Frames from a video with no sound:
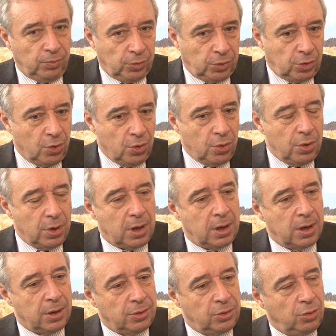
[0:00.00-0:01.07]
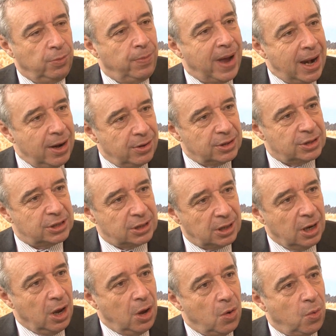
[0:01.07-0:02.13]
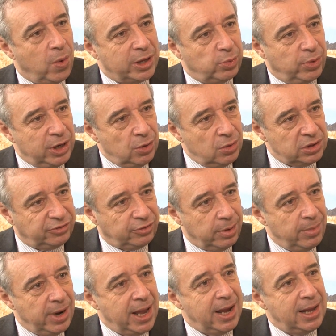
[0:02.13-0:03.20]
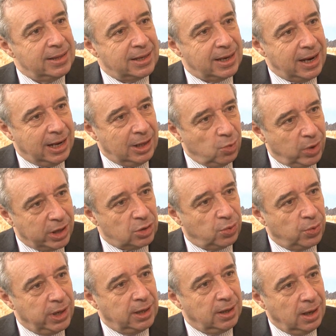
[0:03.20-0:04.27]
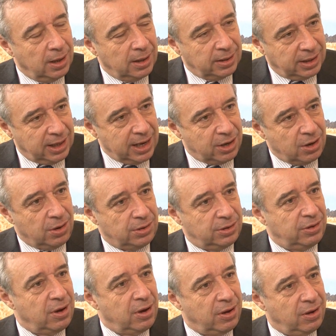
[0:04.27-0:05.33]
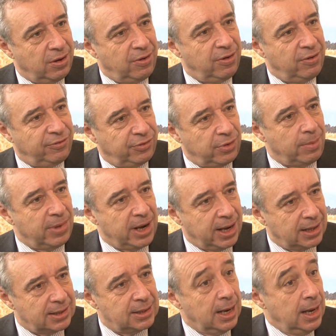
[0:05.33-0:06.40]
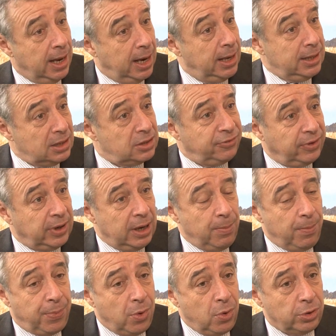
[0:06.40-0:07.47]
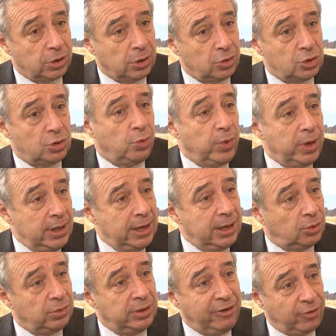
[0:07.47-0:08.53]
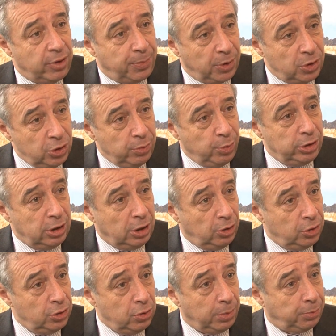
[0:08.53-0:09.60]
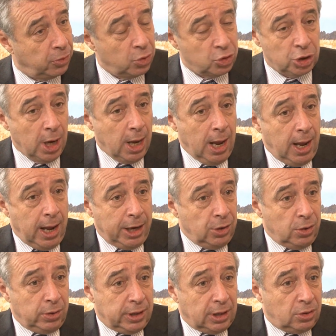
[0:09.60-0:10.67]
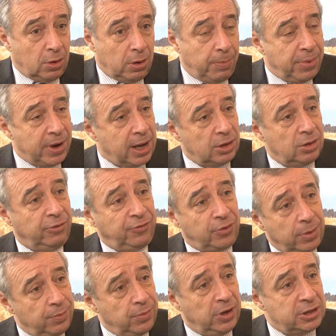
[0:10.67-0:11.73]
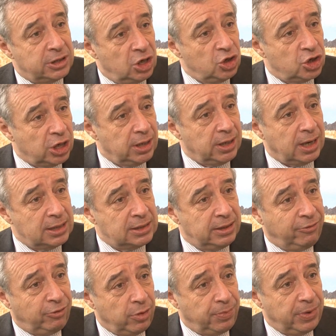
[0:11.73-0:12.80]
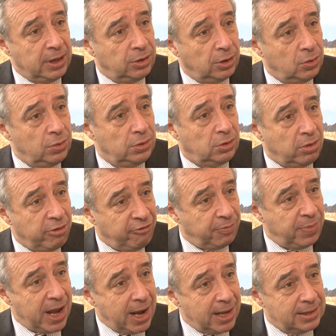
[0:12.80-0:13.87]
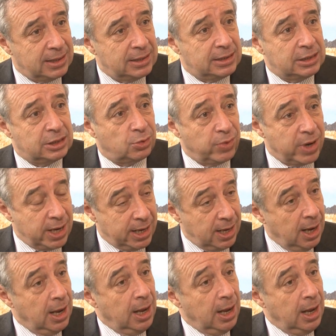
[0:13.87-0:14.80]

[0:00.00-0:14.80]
to balance what we use from land and what we take out from land. And it's very important, so we need to develop a new model, a new approach. I know that our partner from Syngenta is developing the Good Growth Plan. This is really